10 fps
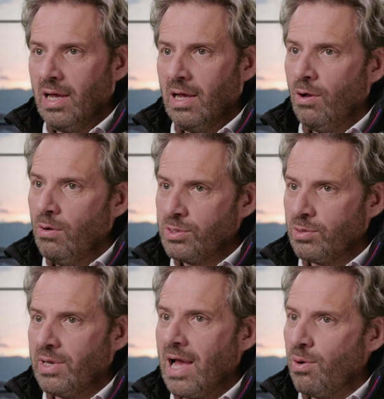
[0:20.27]
Uh,
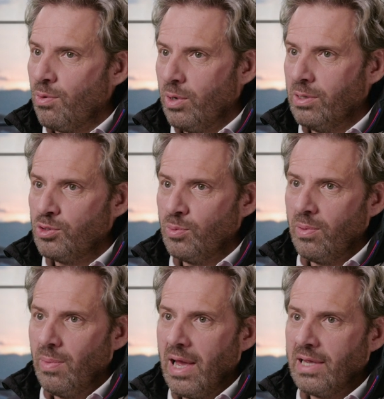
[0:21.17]
also in our World
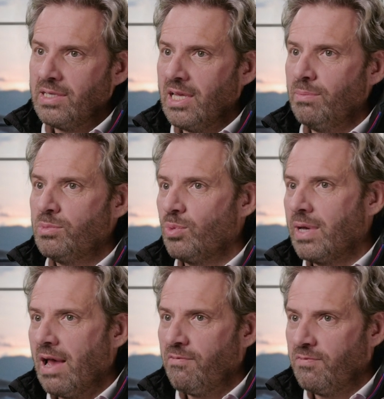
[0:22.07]
Superbike teams,
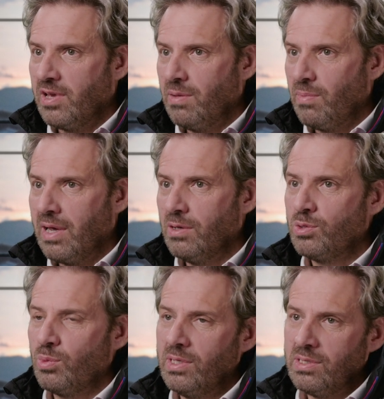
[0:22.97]
we have
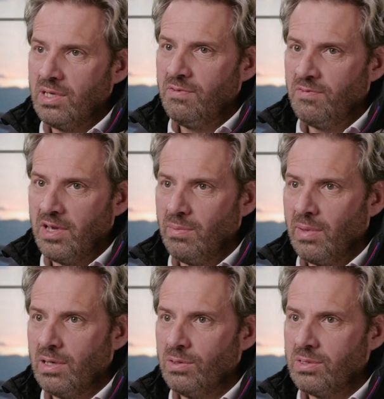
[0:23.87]
females. We see
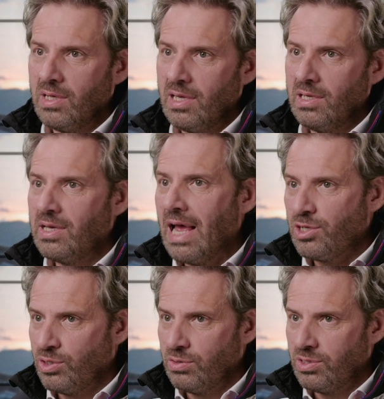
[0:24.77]
females in the
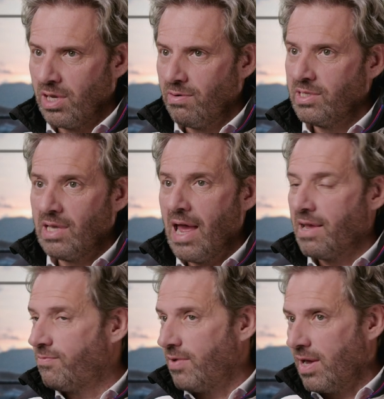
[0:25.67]
national series
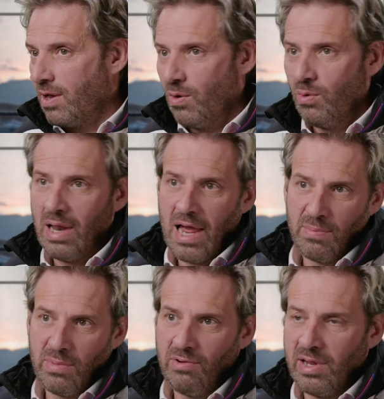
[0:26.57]
like Faye Ho,
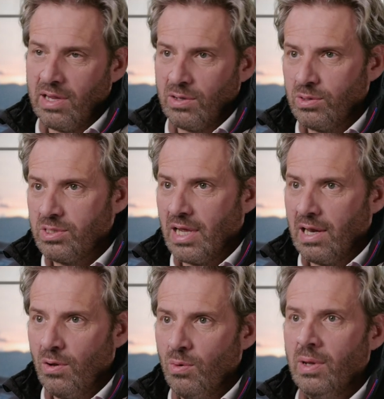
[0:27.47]
like Maria
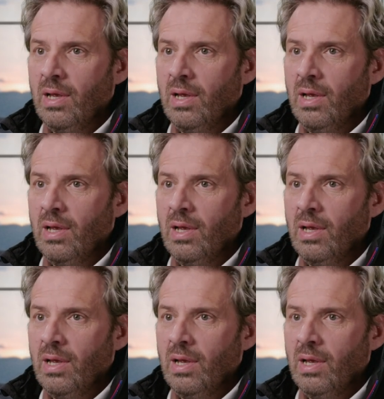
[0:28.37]
Costello.